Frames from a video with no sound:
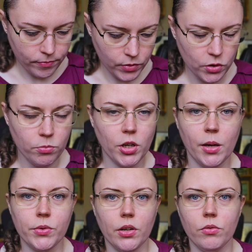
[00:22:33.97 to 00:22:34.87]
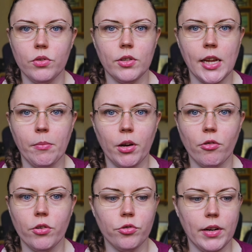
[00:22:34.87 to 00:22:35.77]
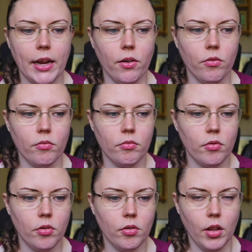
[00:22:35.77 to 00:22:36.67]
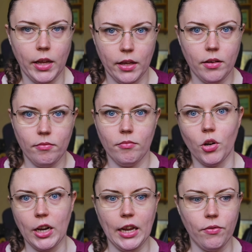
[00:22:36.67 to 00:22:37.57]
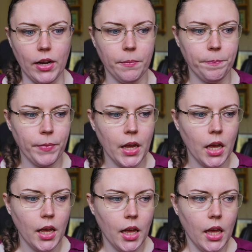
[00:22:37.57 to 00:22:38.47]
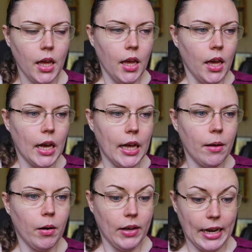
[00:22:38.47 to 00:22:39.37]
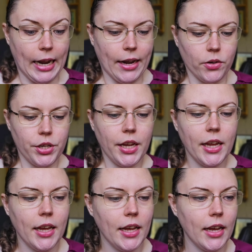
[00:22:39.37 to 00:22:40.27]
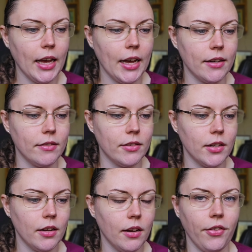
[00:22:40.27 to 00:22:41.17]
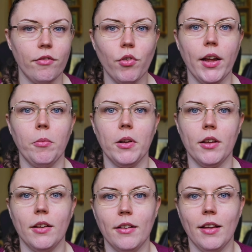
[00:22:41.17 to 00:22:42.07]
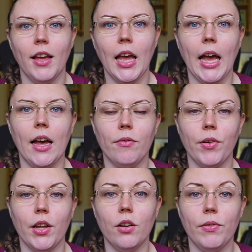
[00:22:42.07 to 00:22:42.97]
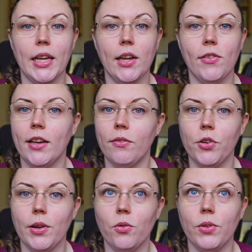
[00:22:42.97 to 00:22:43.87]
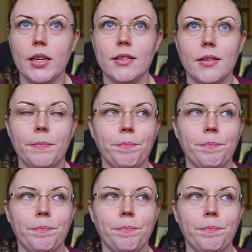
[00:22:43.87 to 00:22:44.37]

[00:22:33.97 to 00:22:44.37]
Sometimes I'll take my crocheting out like on an evening. I'll get it out and I think, right, I'm going to have a lovely evening of doing all this,